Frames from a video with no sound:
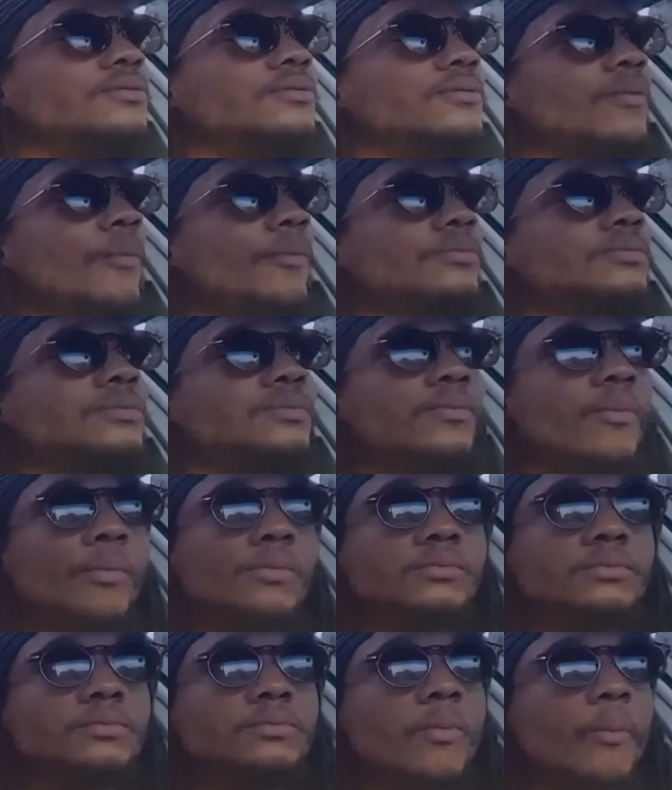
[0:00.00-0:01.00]
I actually, my
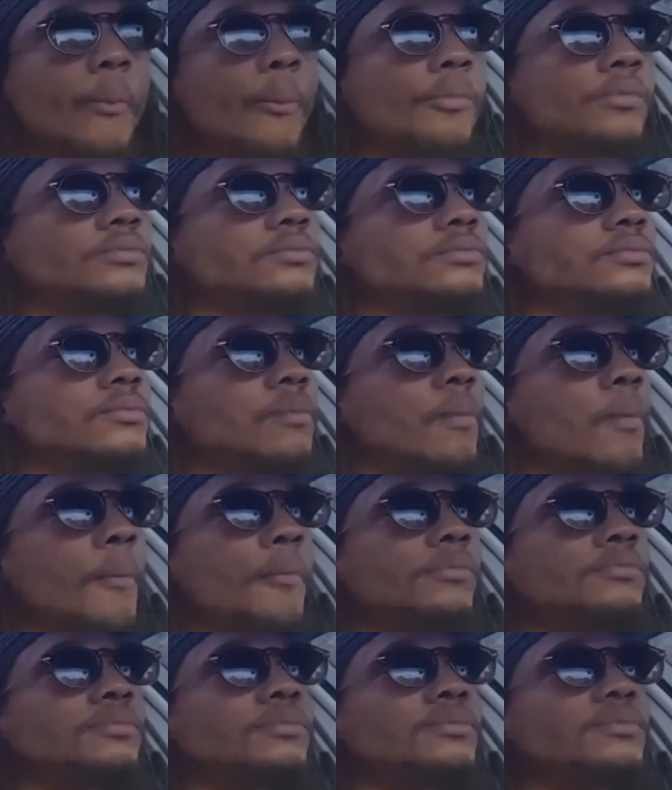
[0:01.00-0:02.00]
sister was her first scary
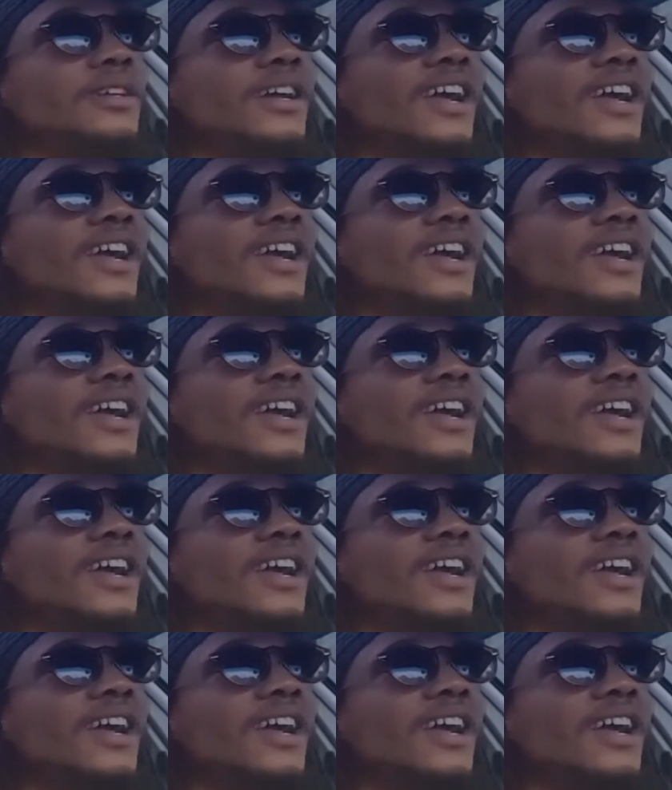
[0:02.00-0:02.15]
movie.